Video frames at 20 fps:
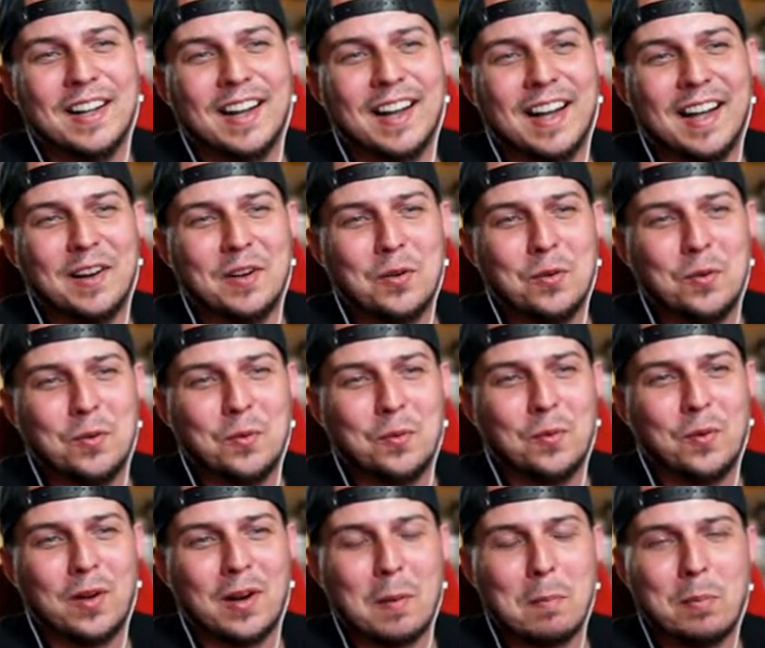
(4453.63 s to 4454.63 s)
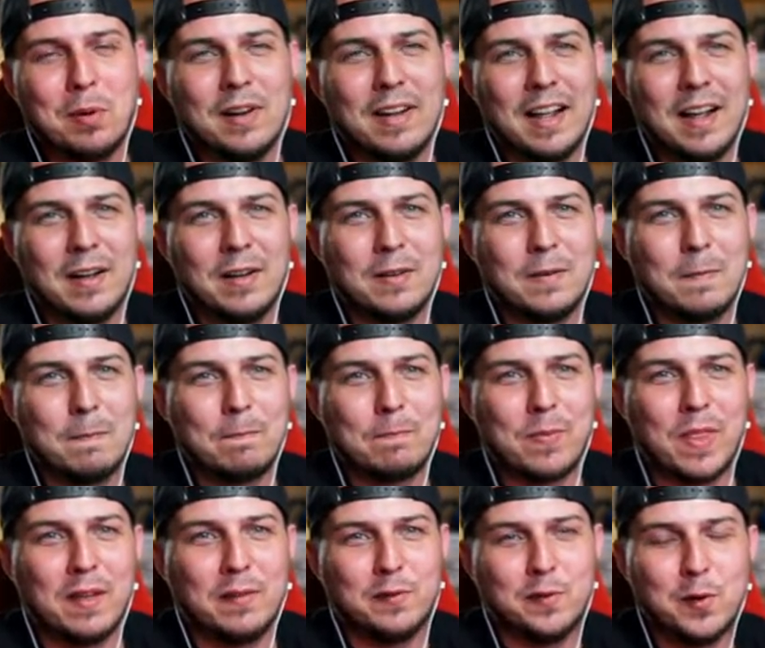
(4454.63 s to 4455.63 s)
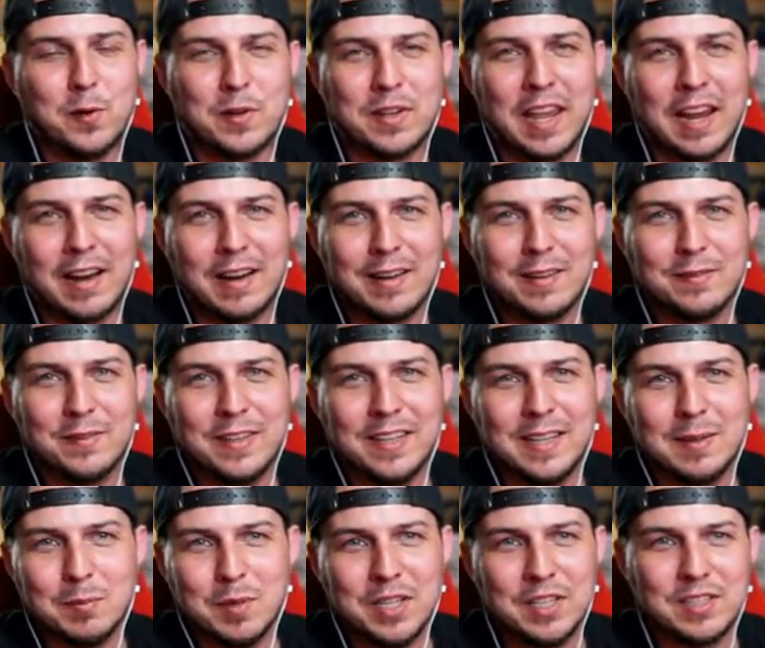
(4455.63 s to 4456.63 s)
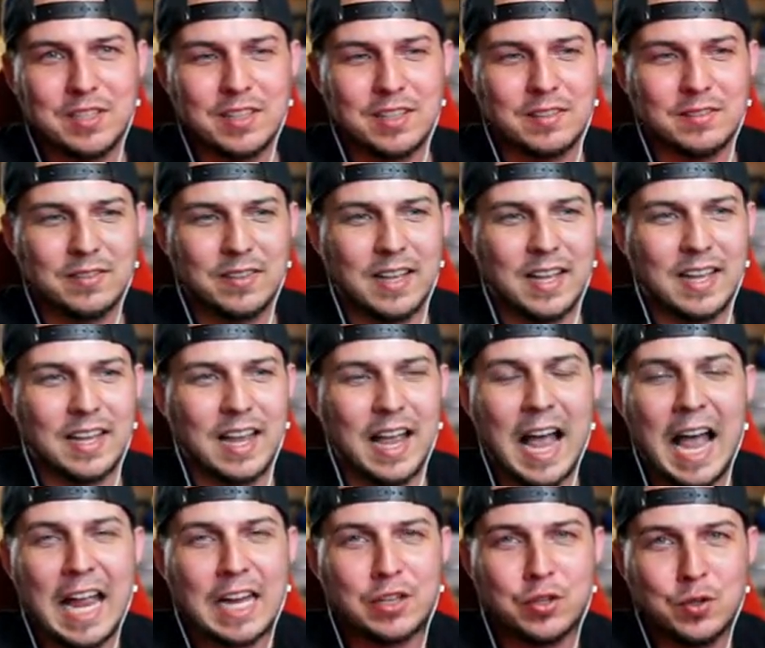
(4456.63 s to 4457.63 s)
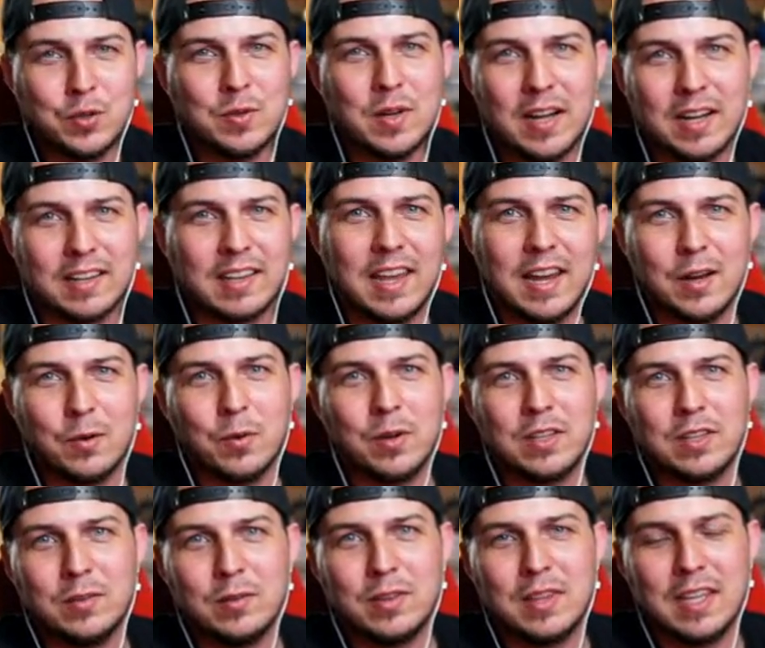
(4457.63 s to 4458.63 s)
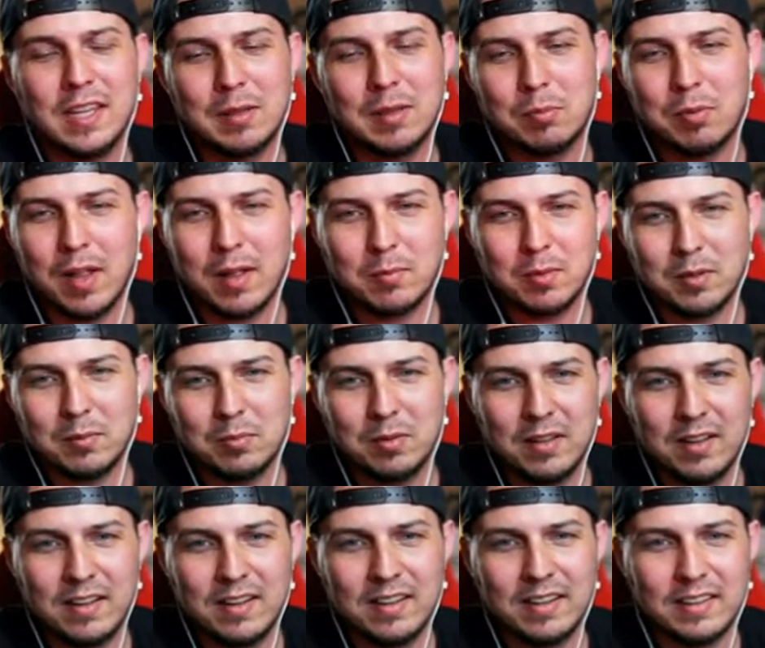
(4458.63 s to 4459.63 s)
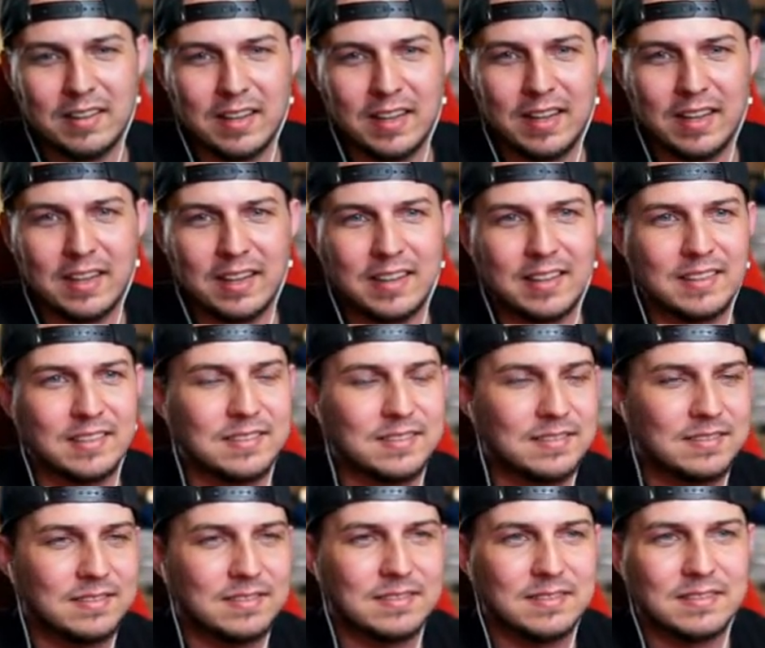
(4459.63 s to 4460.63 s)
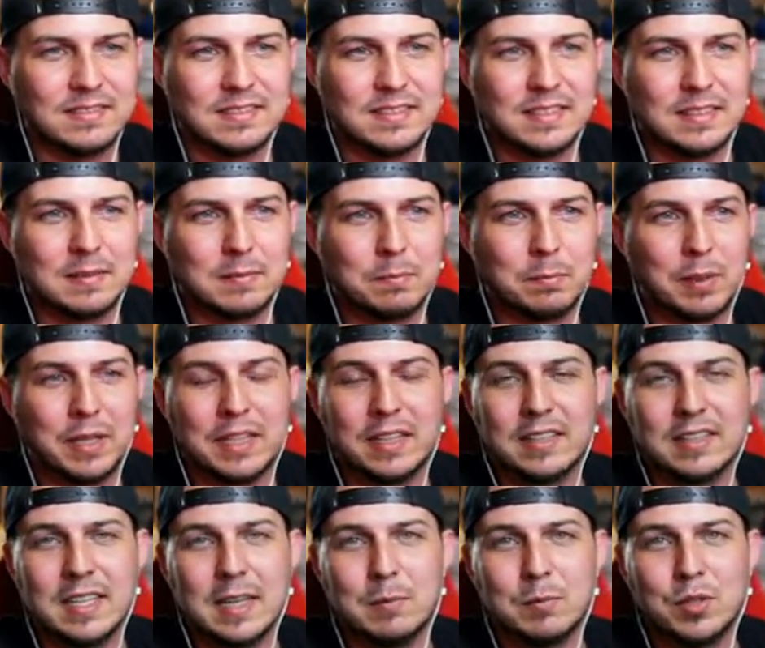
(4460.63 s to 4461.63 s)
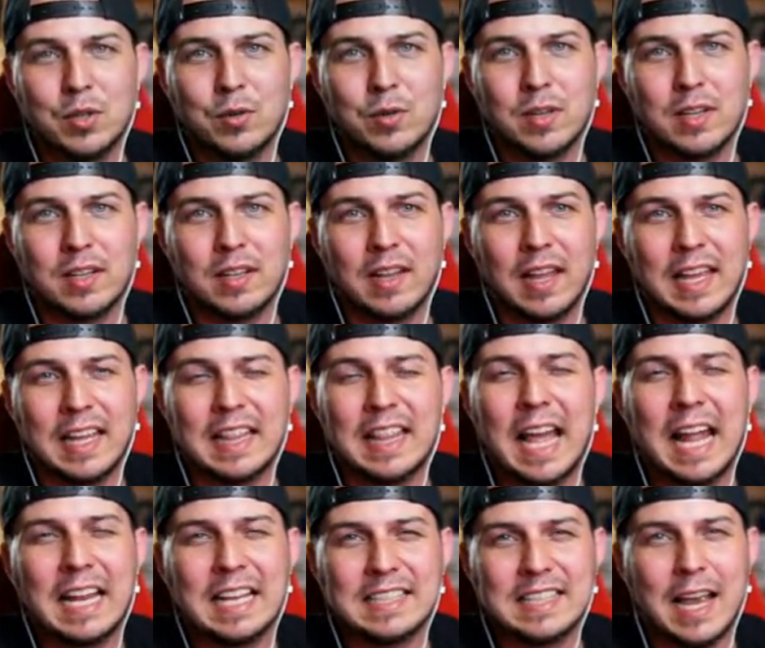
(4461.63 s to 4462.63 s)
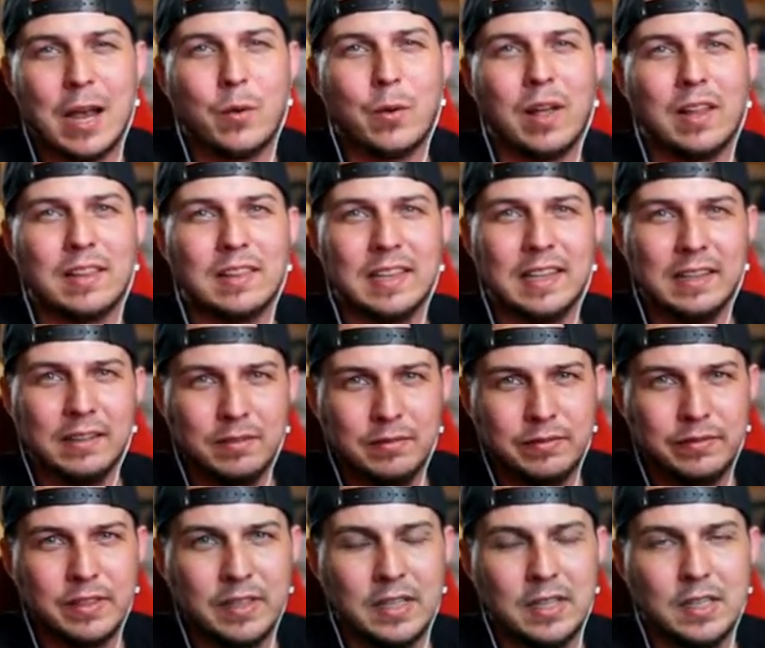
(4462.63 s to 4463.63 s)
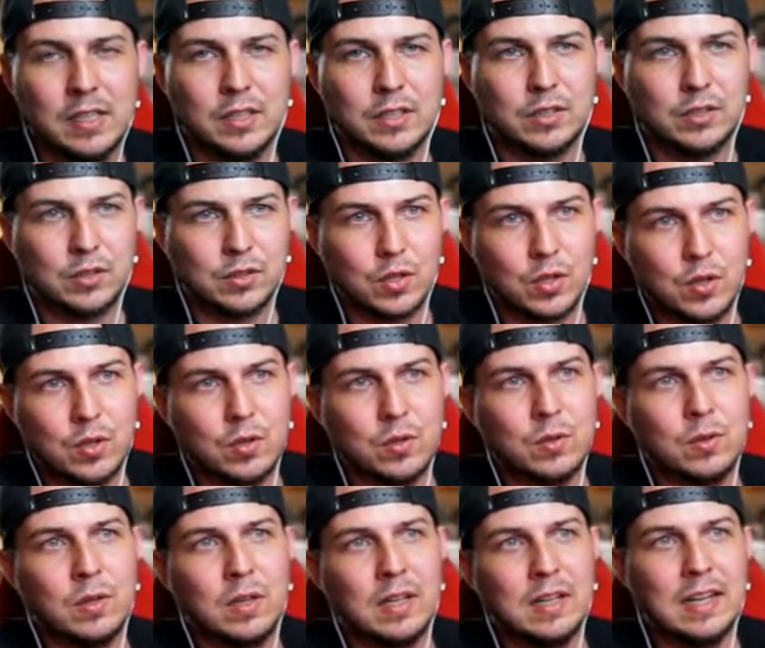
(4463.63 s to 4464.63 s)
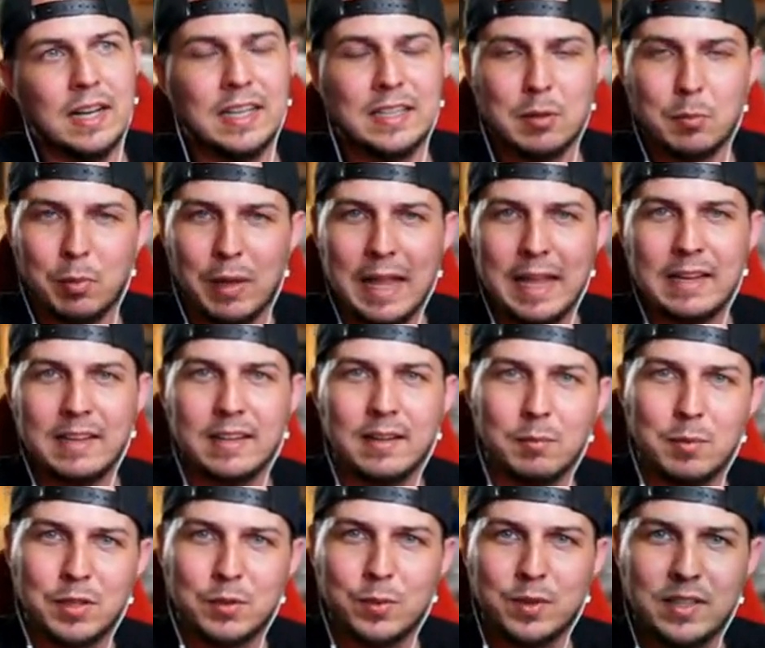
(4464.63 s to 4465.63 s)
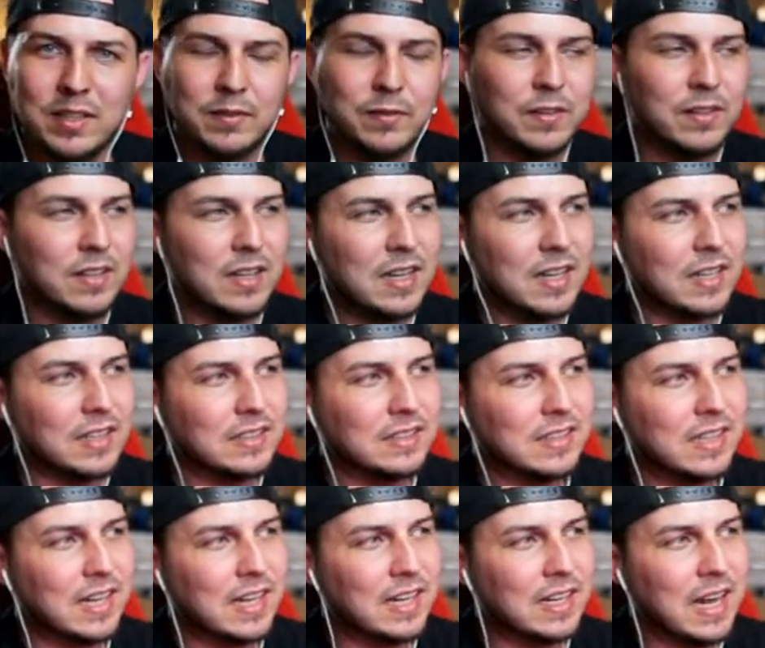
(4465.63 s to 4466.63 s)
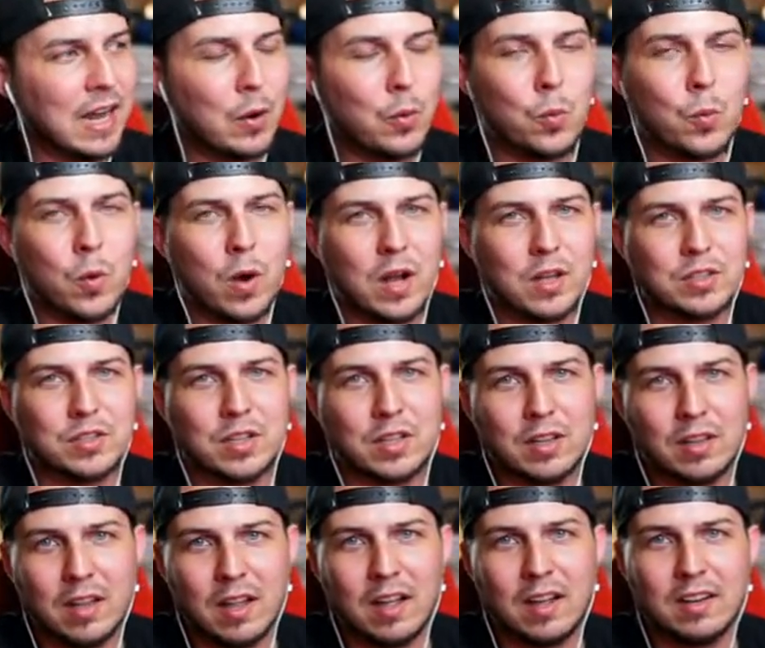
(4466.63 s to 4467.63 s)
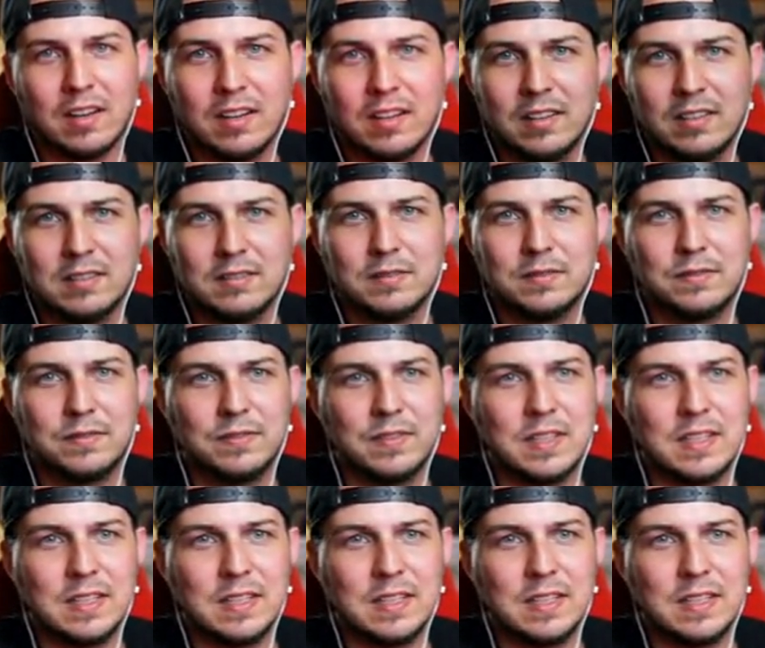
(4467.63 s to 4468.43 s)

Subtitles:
want to put out a full Gary V image of like, I do not care what you think, blah blah blah, like, but at the same token, like, that is how I live. So it's a blend between different things, and I watch a lot of